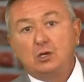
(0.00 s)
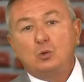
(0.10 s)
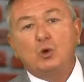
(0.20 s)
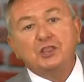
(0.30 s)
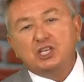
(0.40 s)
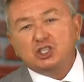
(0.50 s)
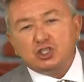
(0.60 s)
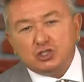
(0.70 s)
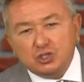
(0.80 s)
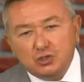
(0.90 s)
when the
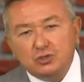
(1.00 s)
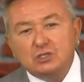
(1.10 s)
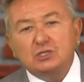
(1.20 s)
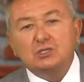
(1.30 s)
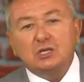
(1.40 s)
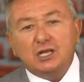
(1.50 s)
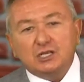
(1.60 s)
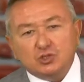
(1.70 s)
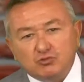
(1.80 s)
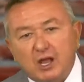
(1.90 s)
student
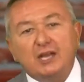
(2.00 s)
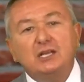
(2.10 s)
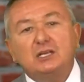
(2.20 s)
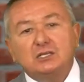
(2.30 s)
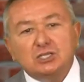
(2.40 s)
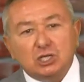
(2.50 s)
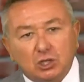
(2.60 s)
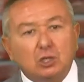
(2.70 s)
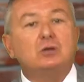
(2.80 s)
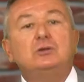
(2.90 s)
is ready to
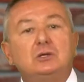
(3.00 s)
learn."